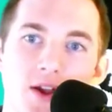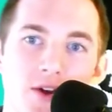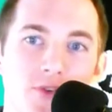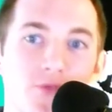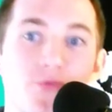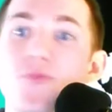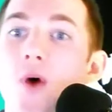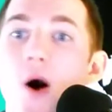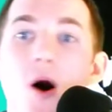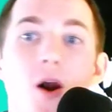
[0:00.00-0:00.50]

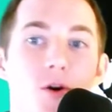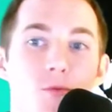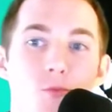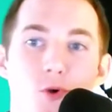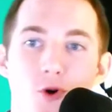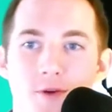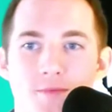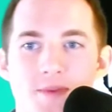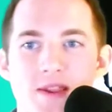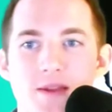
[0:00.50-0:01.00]
far
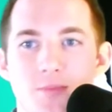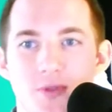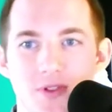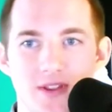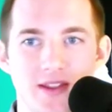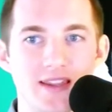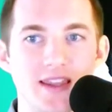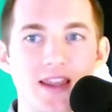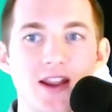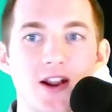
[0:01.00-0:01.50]
more people
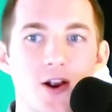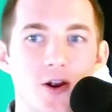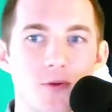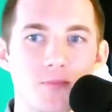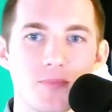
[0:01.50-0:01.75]
a year,